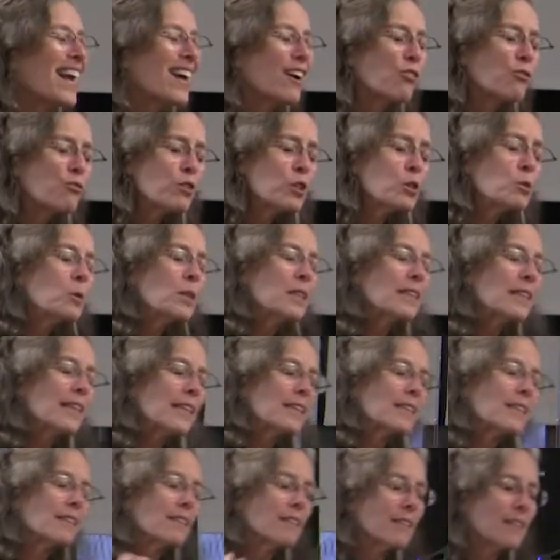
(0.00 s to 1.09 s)
I grew a
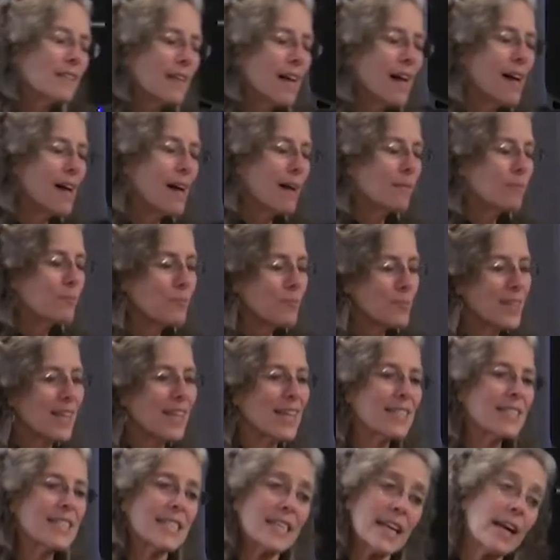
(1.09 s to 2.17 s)
little um,
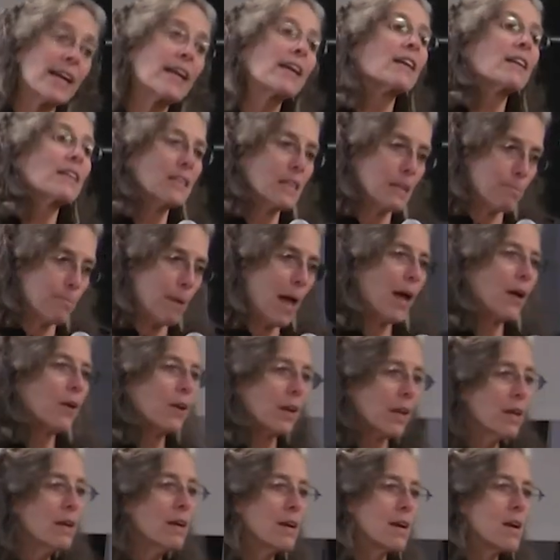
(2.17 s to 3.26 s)
cynical
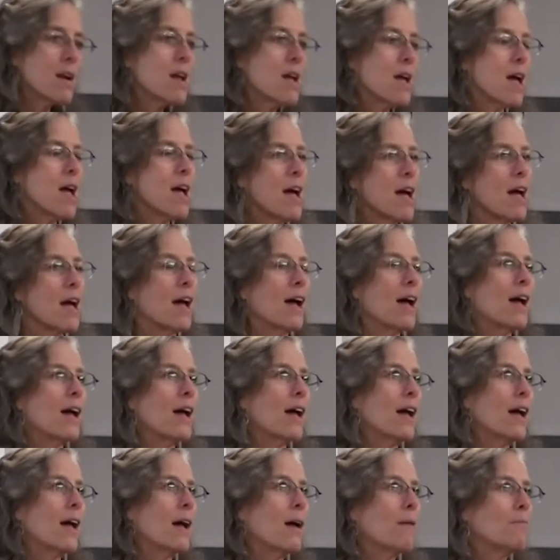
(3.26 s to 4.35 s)
about it.
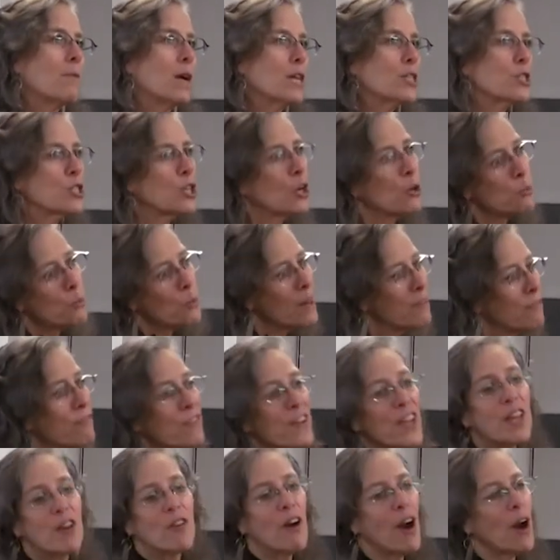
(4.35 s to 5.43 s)
Um, so we
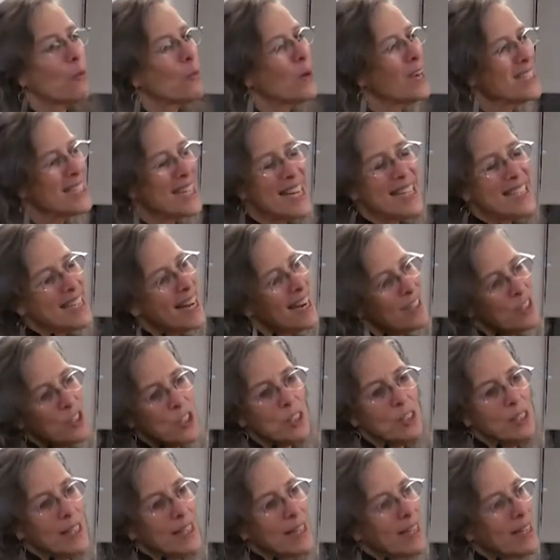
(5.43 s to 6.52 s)
figure out ways. It's
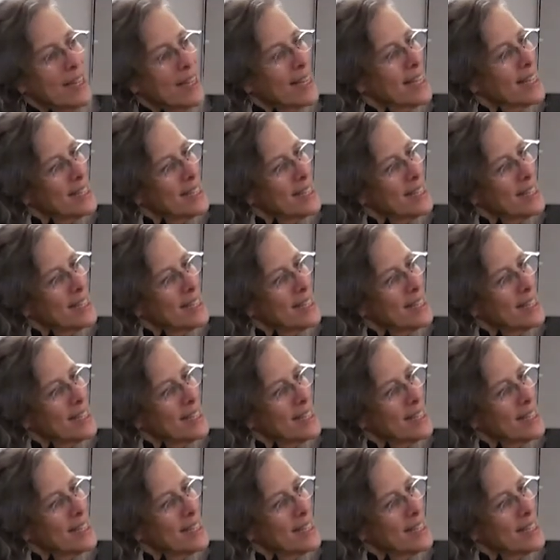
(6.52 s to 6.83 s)
actually